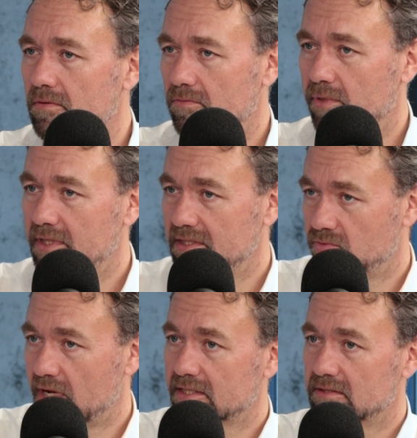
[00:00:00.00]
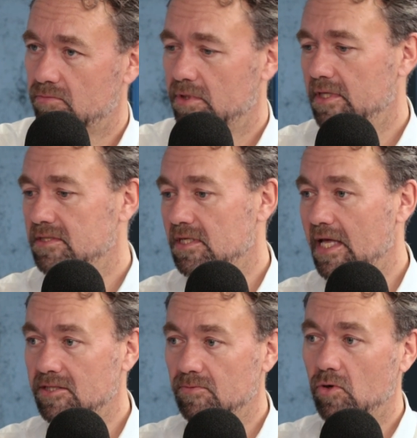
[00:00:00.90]
when this reacts, when this
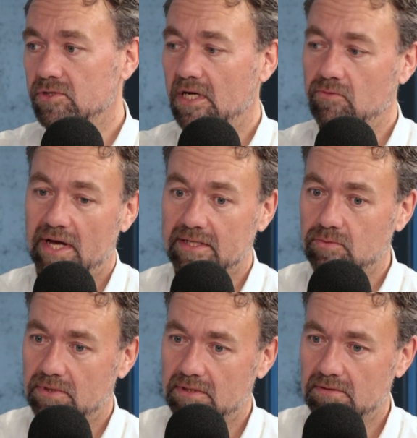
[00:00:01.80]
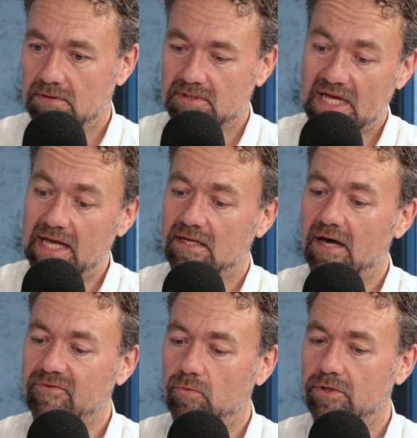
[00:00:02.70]
calcium oxide reacts with the sand
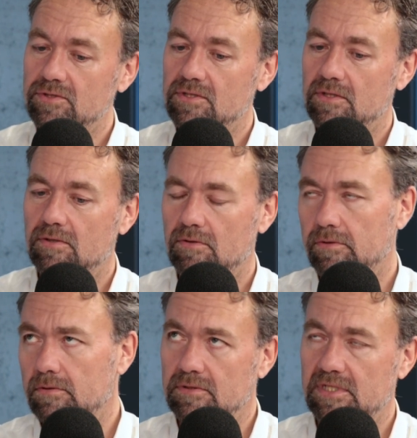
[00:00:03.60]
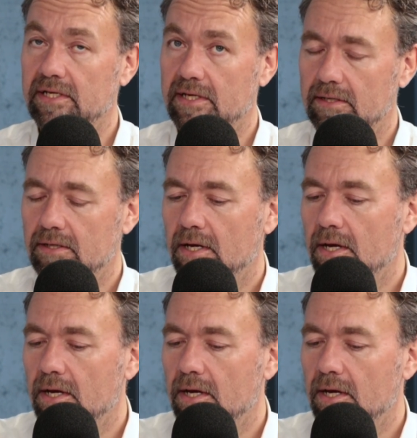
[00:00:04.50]
afterwards, or silica,